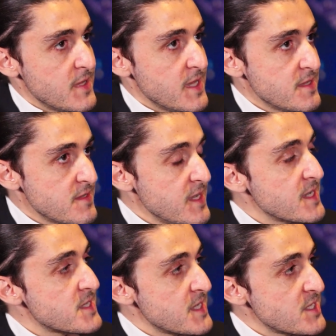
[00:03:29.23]
easily
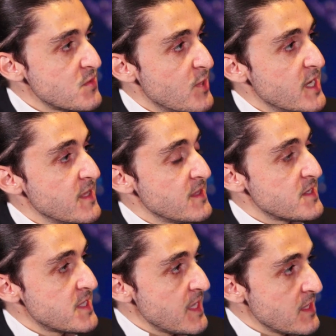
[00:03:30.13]
accessible and
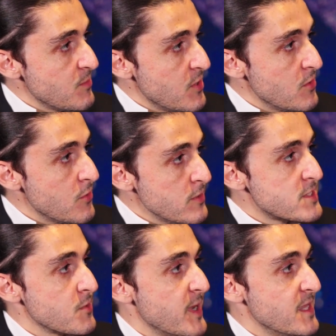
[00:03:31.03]
understandable
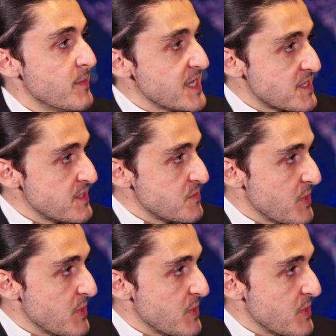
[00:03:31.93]
also by the masses,